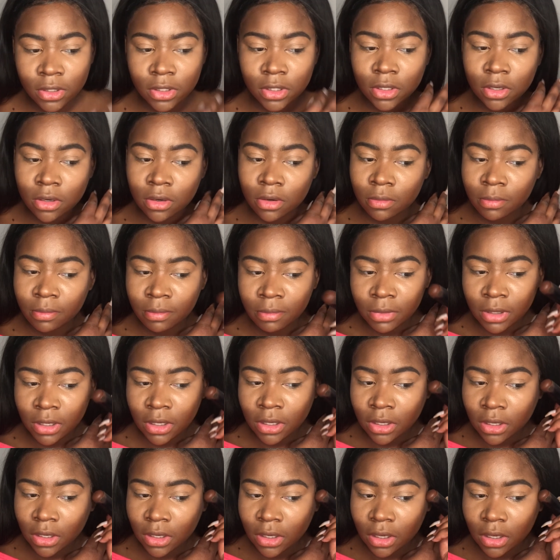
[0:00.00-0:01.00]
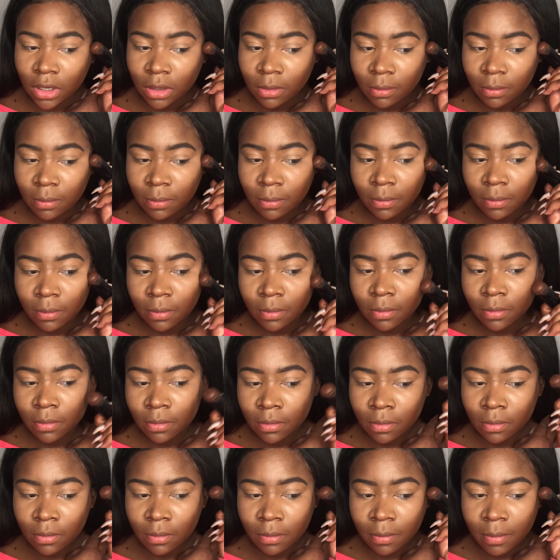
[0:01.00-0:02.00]
So me and
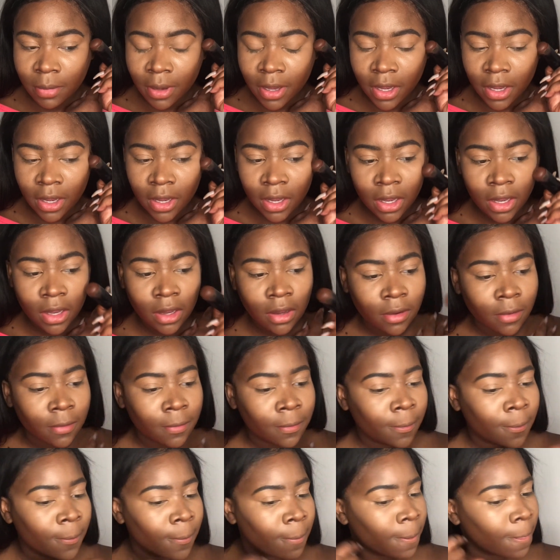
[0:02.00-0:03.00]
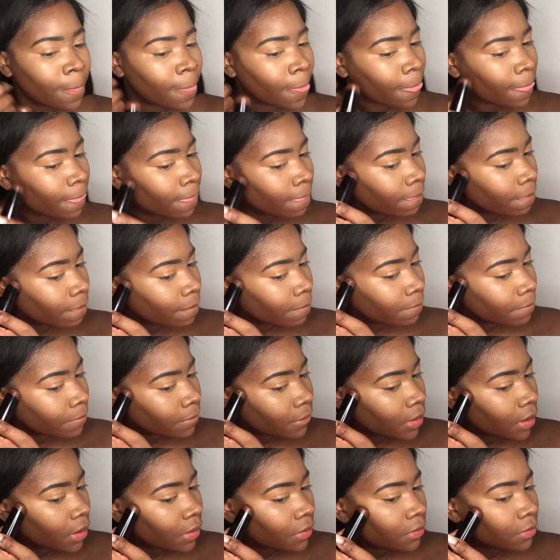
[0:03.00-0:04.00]
Bae
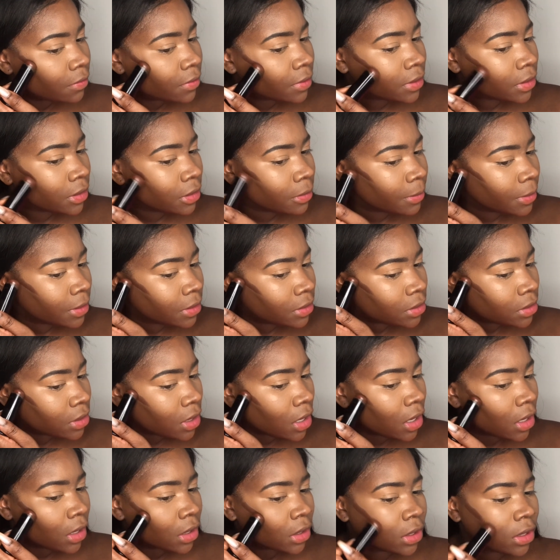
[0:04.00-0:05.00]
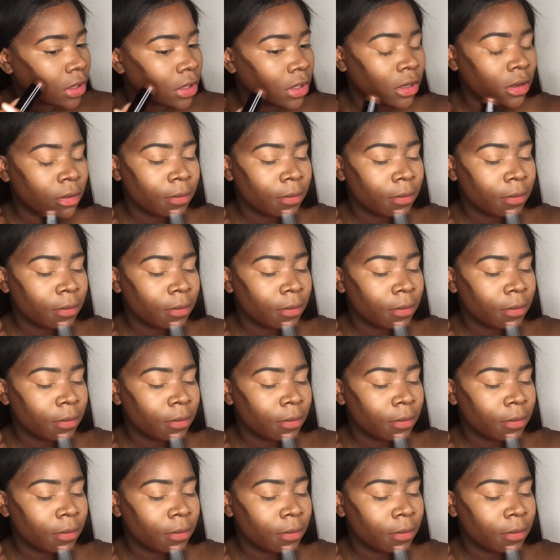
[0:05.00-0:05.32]
have really been talking